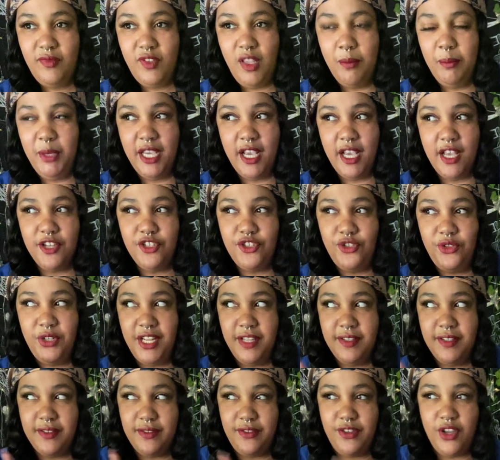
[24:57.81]
because you
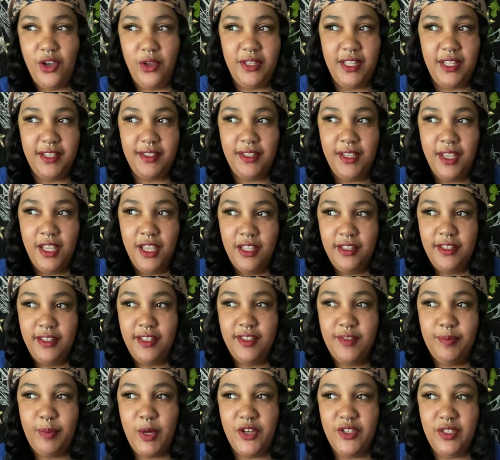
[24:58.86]
didn't know that
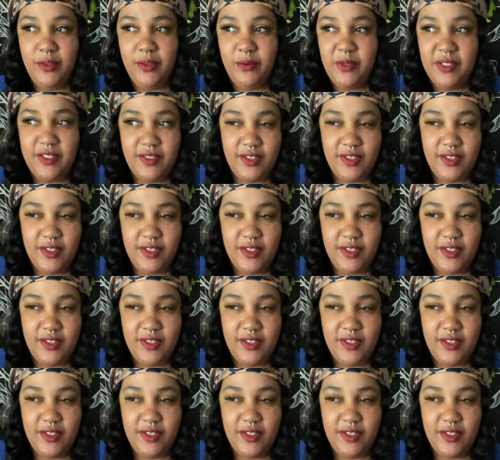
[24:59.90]
this person was